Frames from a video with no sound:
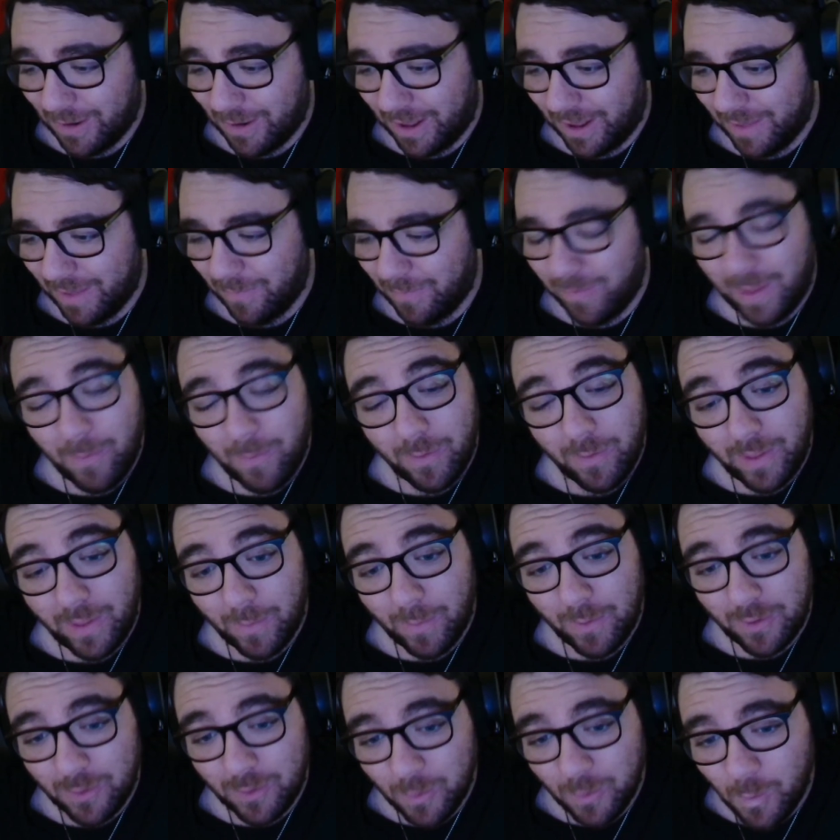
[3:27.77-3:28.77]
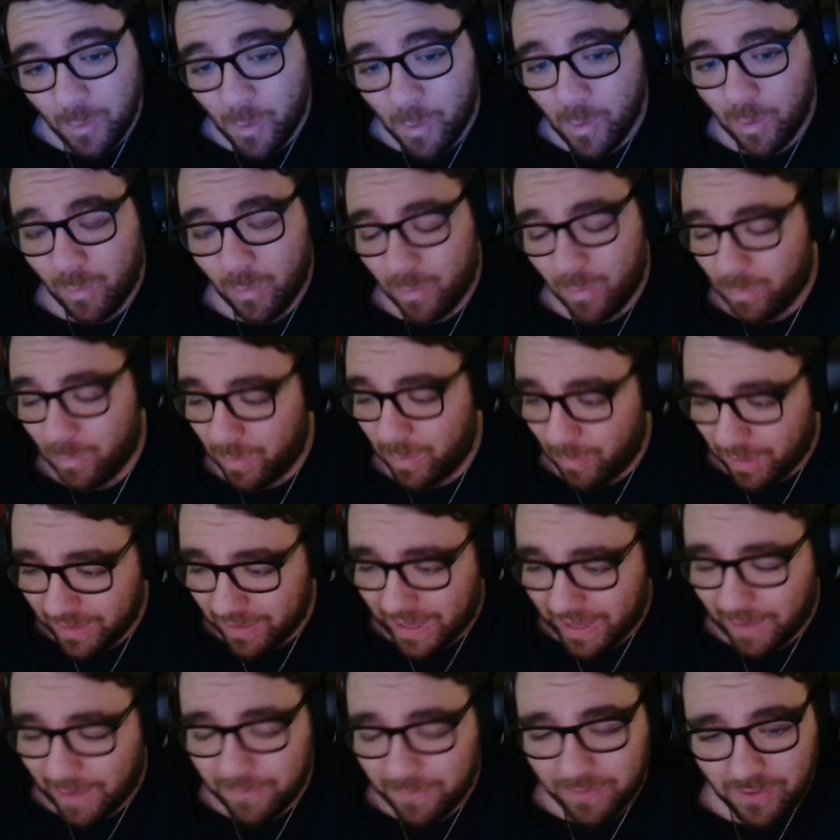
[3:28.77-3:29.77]
Like there was talk when we went
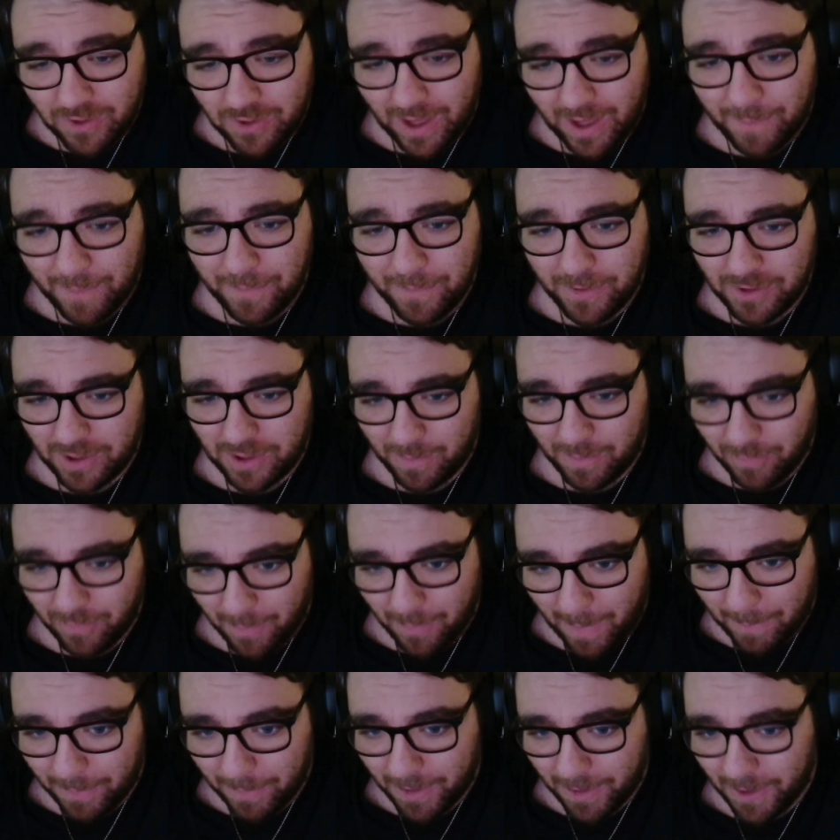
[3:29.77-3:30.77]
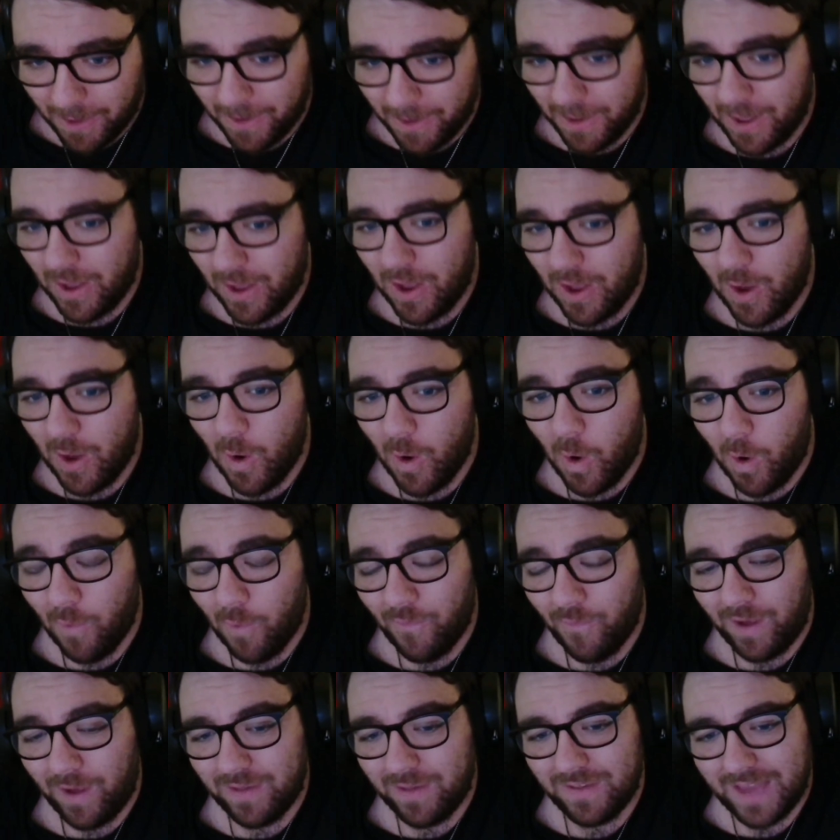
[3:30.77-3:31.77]
down to the championship, remember,
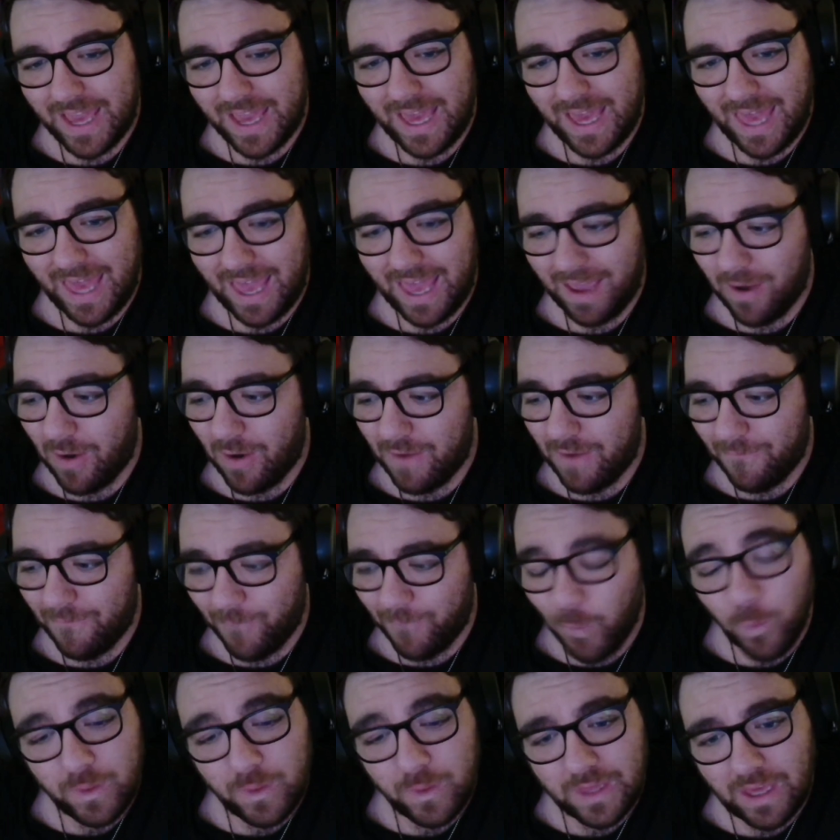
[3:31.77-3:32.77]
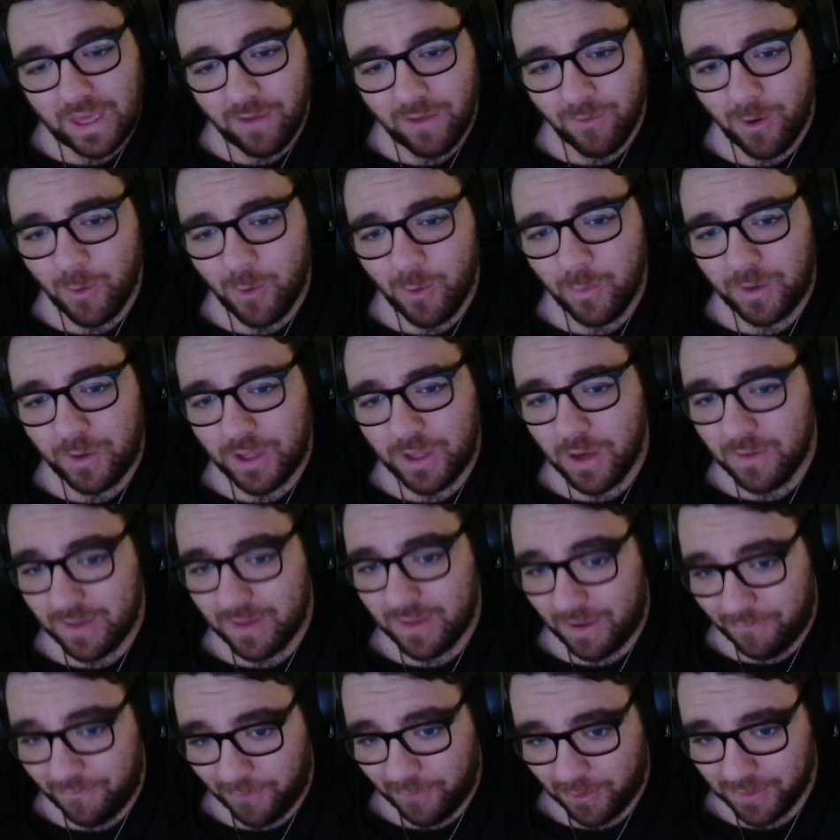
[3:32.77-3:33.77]
of us taking a 40-year-old
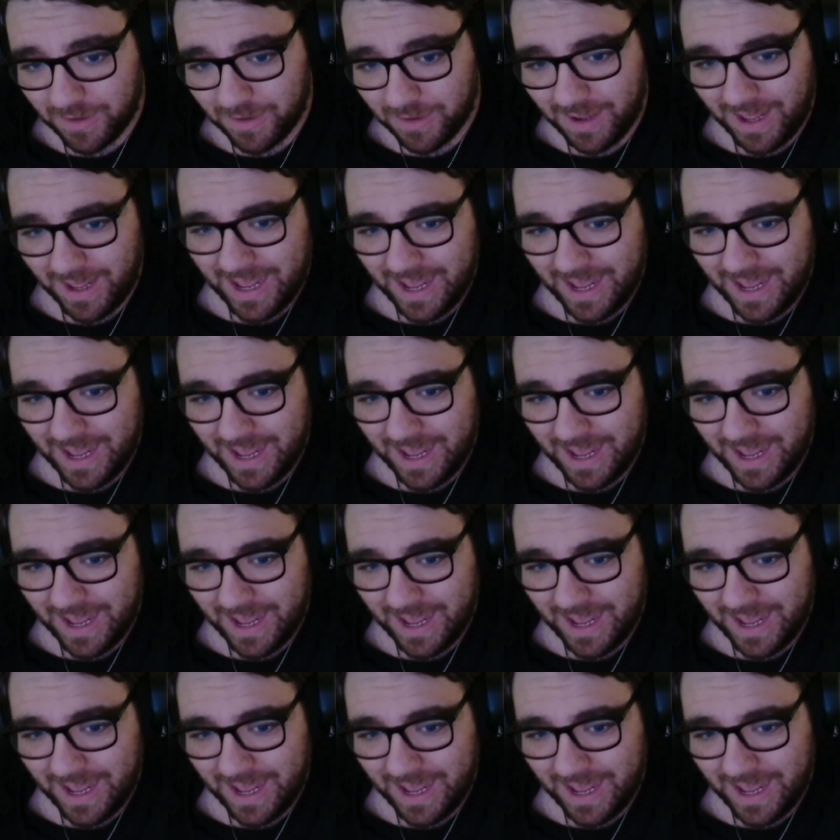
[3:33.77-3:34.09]
Jose Font.